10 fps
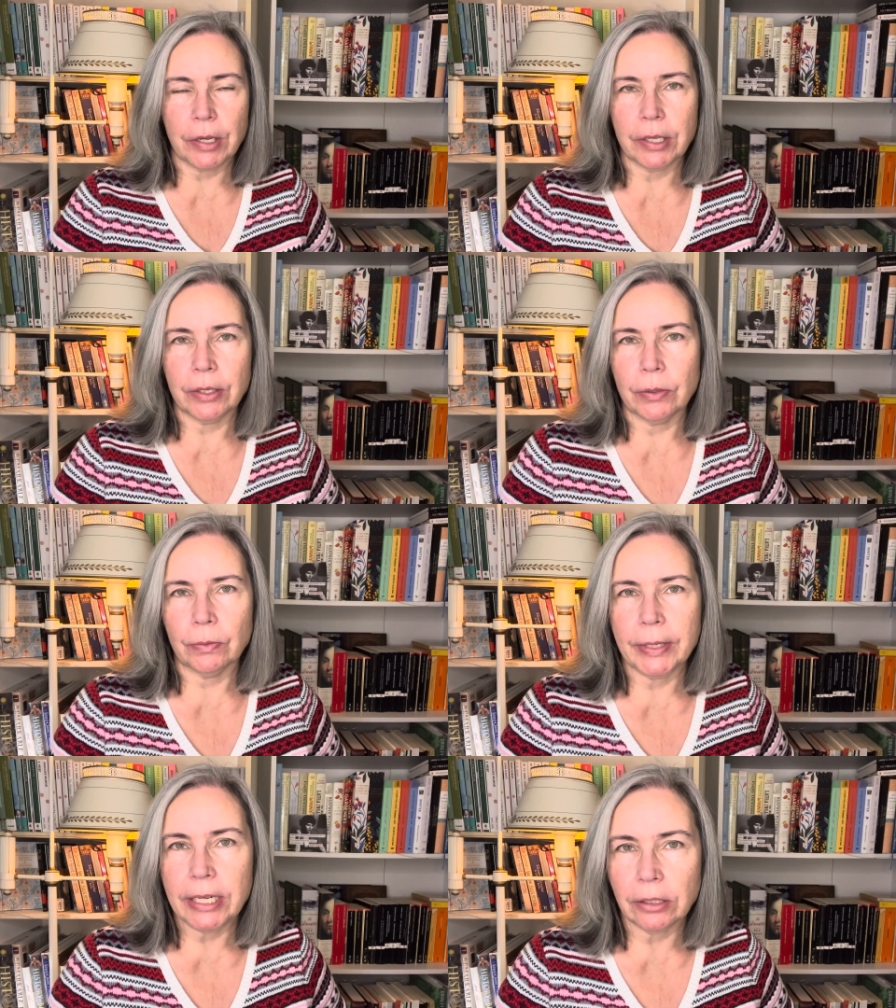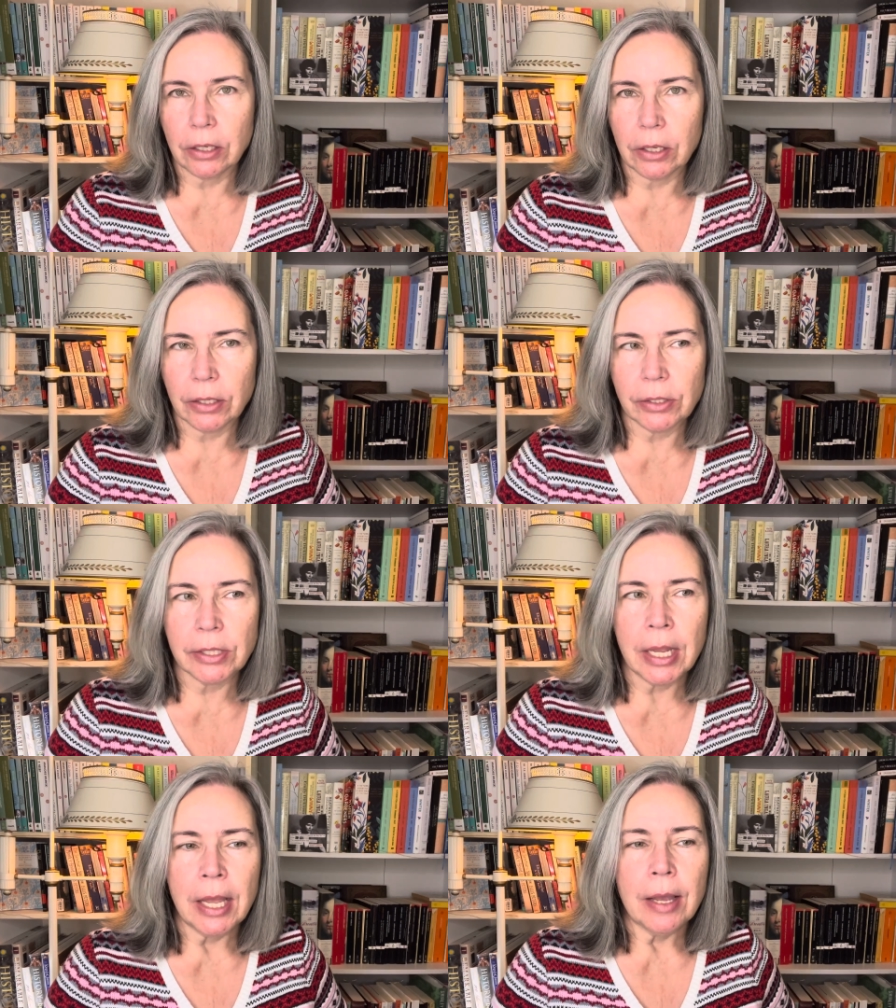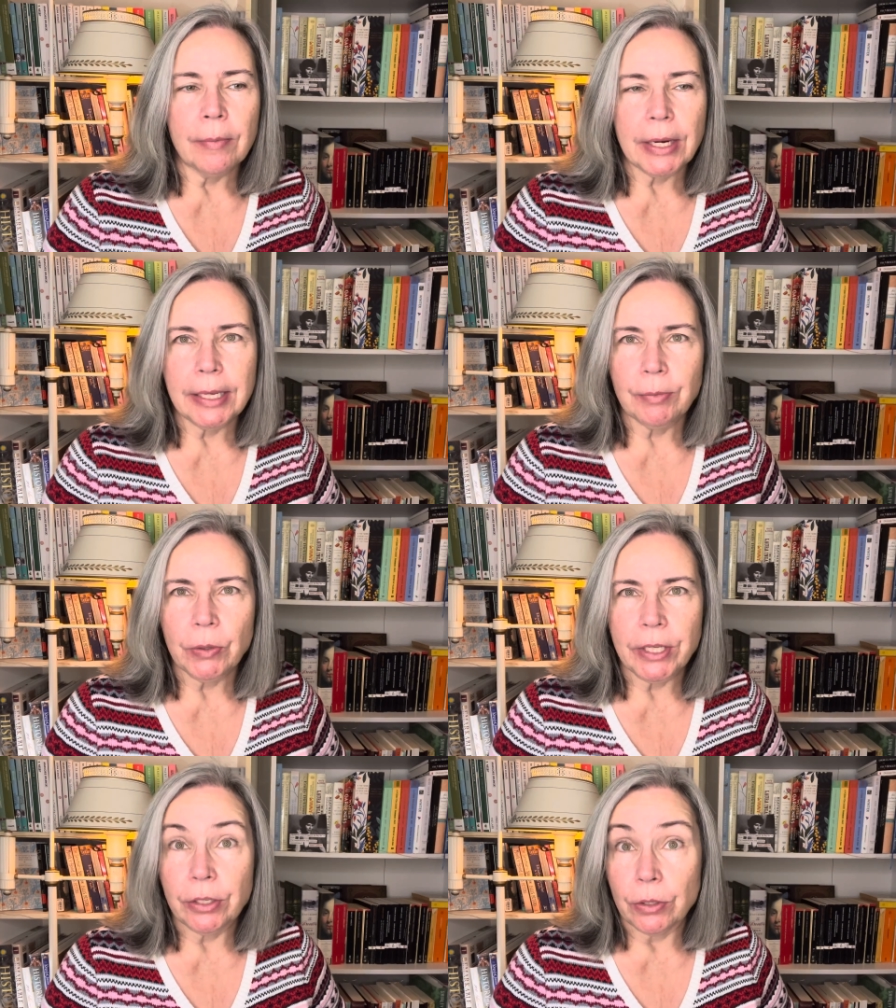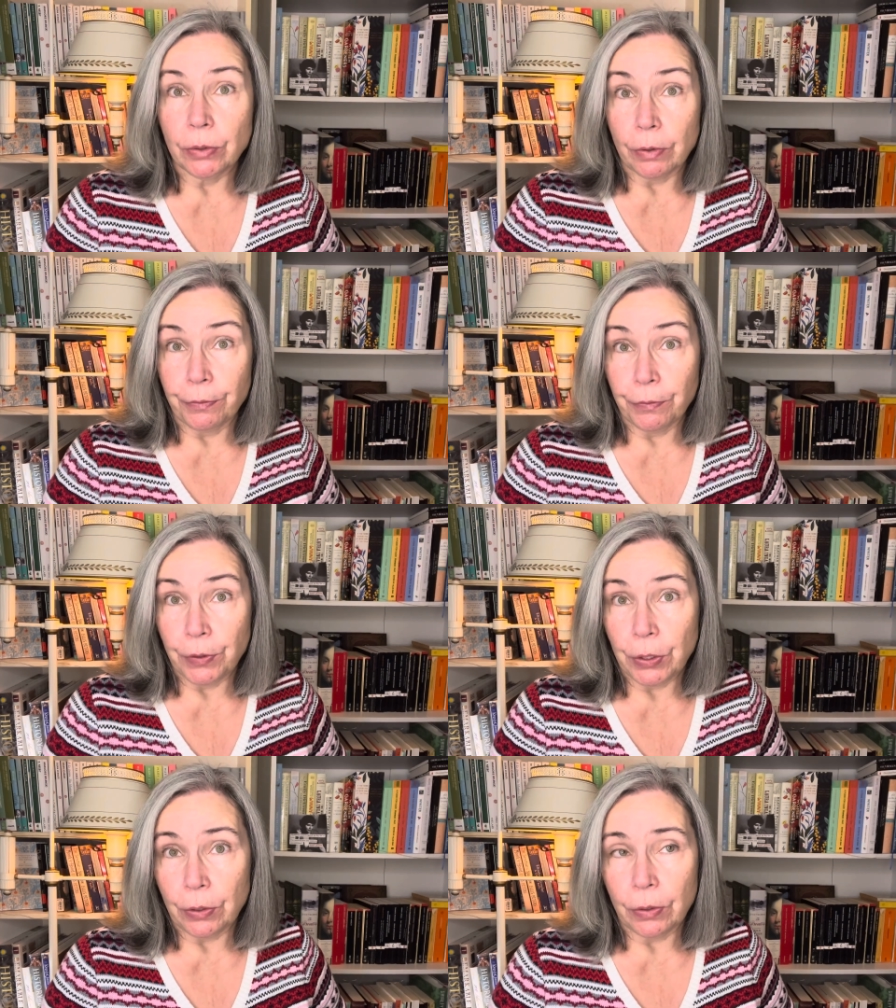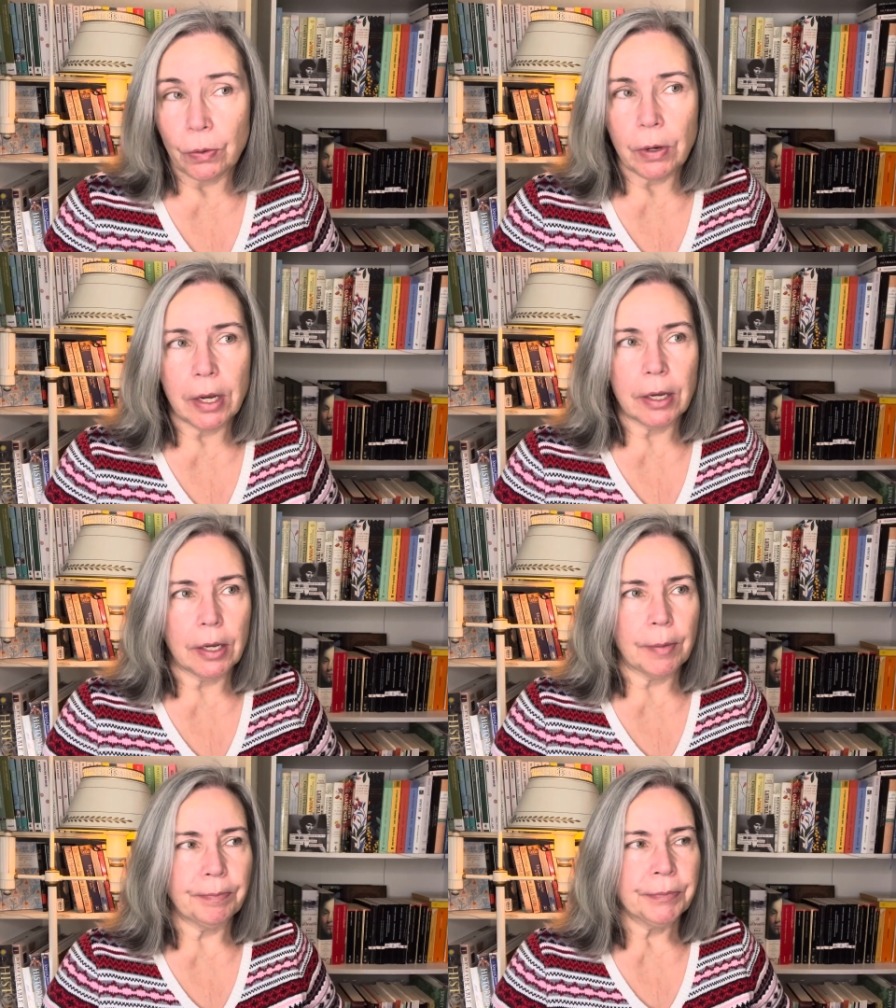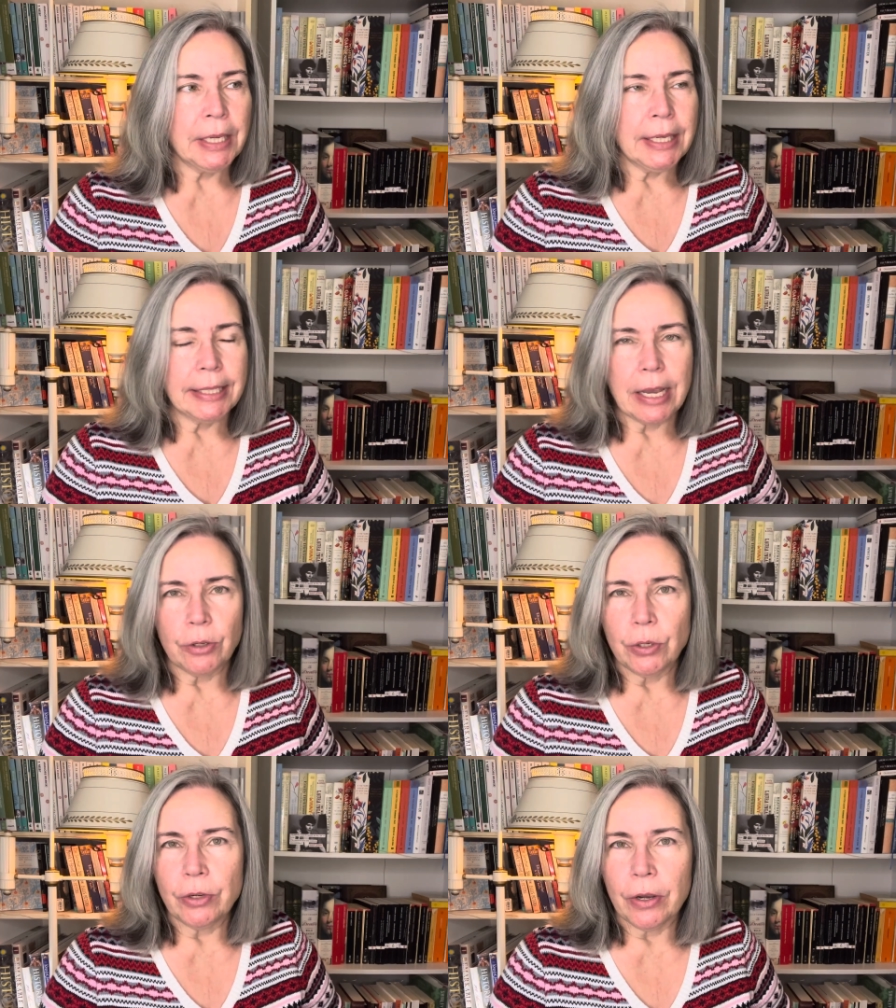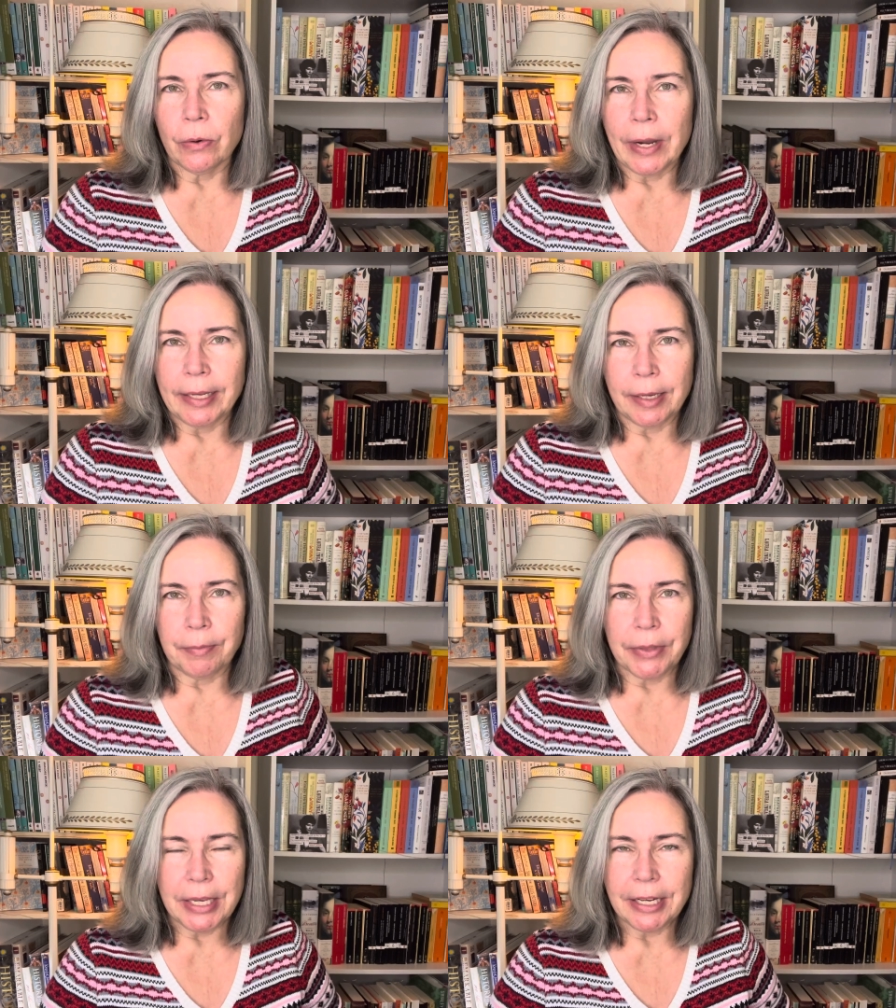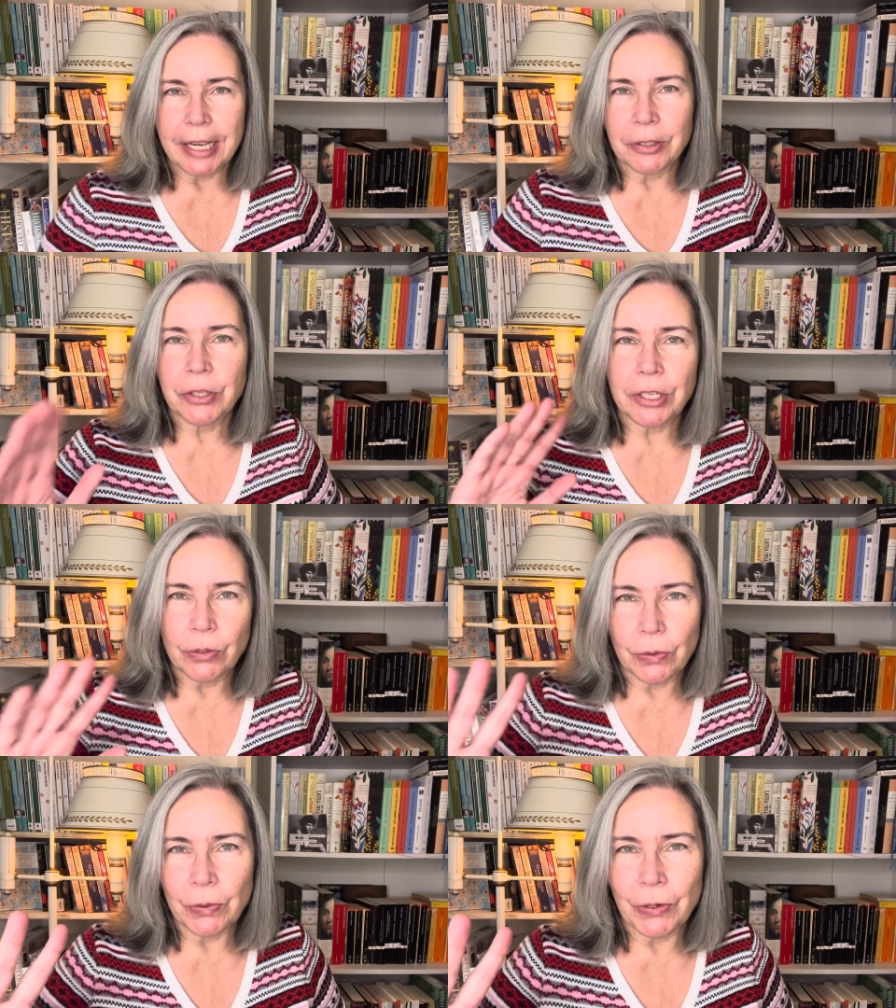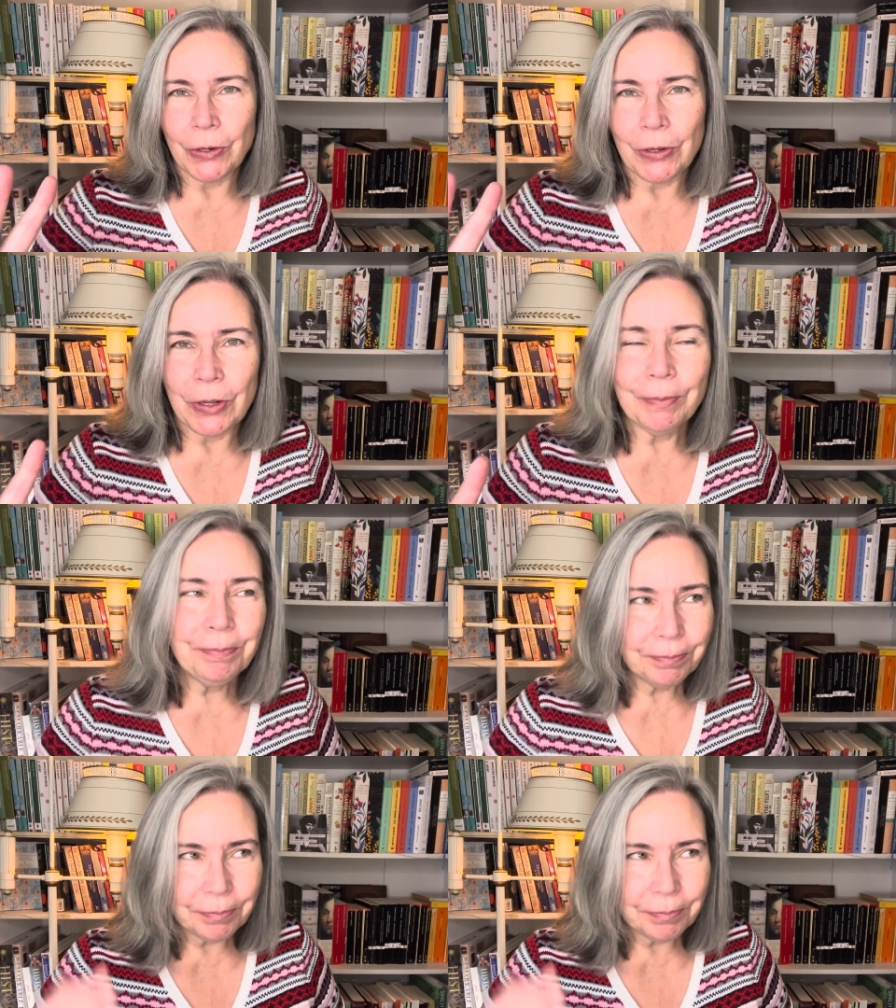uh, read-alongs, but I am going to do a few. Um, now, you know I am the Nancy Drew girl.